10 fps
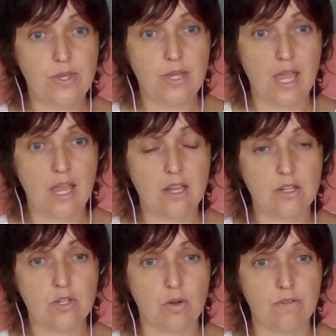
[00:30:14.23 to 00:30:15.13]
They
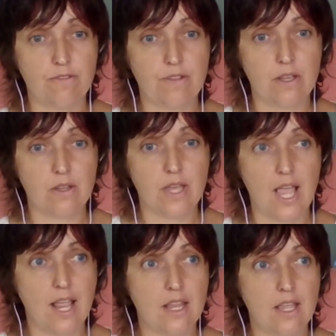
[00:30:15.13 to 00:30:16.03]
don't feel
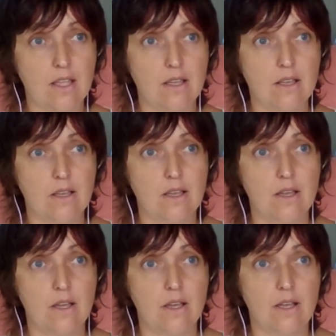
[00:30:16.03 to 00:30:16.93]
any
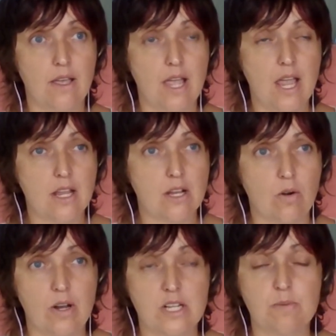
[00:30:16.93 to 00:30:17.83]

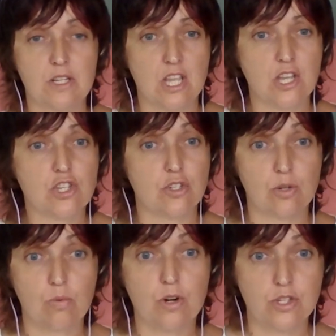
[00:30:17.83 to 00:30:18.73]
anger or expectation
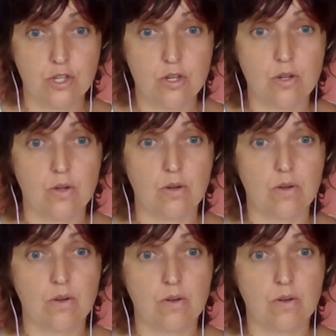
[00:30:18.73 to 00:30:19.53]
towards you,